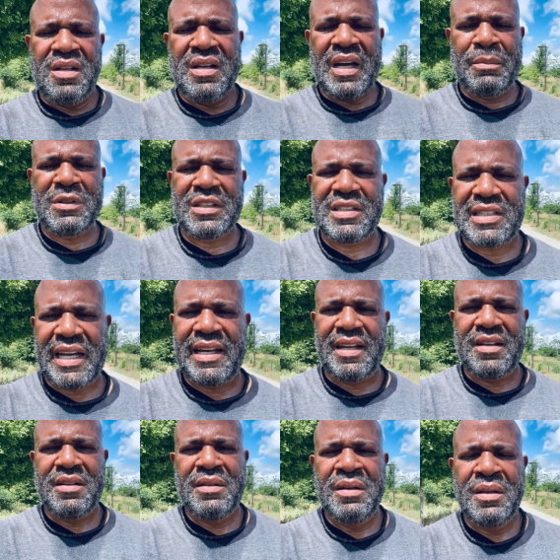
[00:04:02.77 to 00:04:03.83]
I'm just saying,
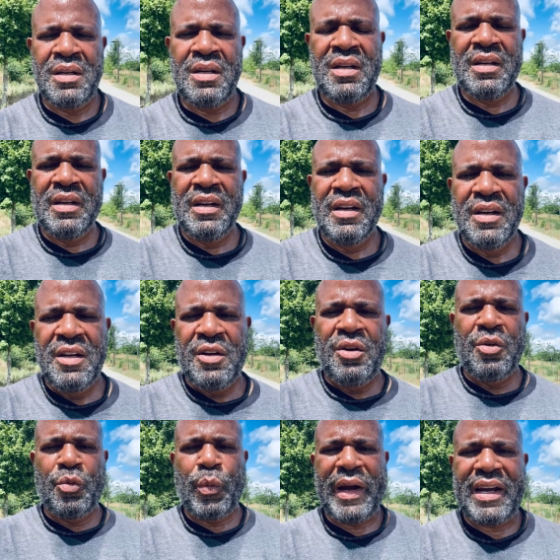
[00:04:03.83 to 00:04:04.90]

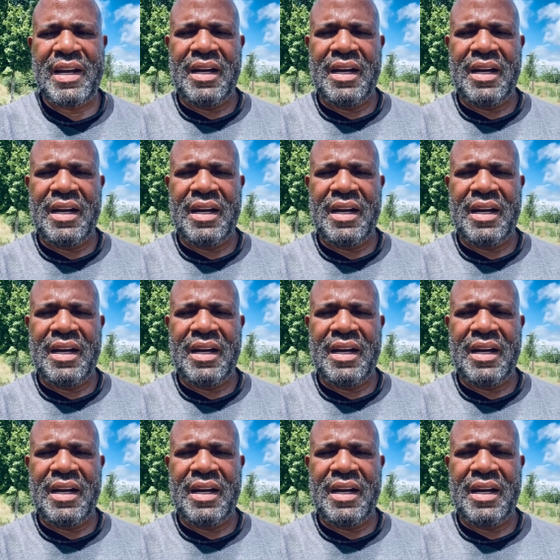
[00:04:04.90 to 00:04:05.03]
wake